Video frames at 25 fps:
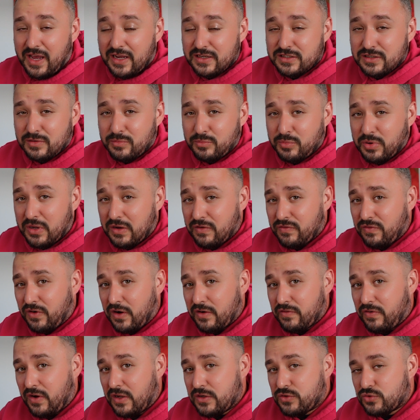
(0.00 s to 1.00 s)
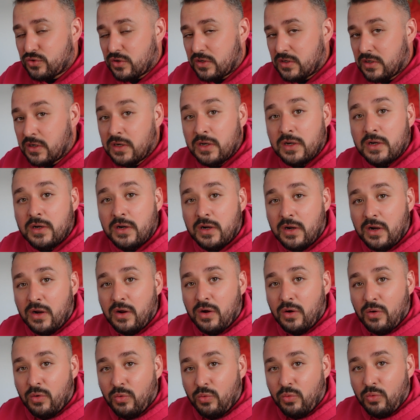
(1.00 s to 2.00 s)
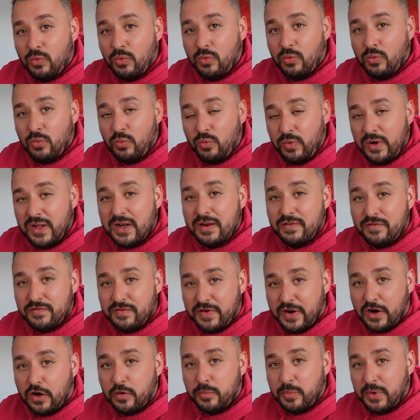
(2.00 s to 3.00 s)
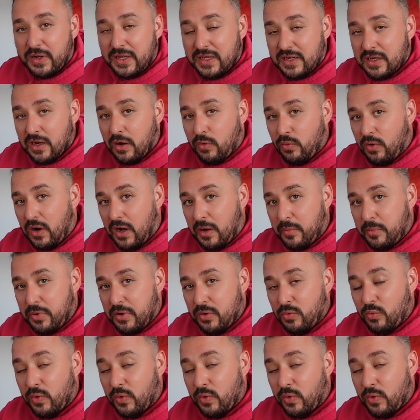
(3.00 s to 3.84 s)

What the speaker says: S&P 500, will invariably go up